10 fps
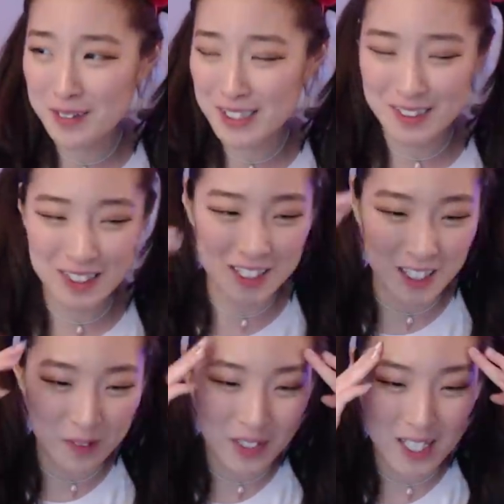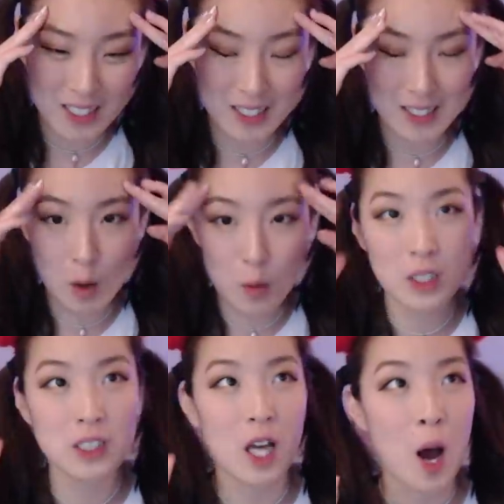which was CBX, and that
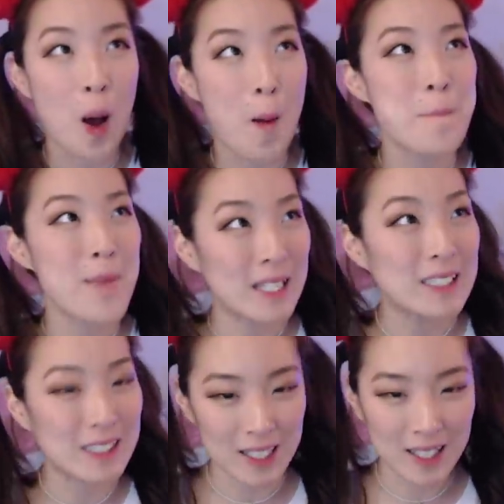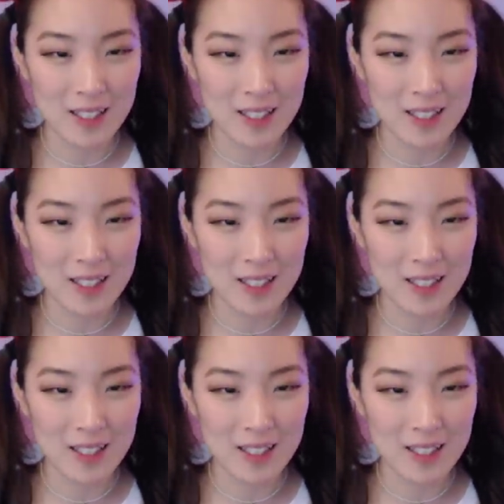was amazing.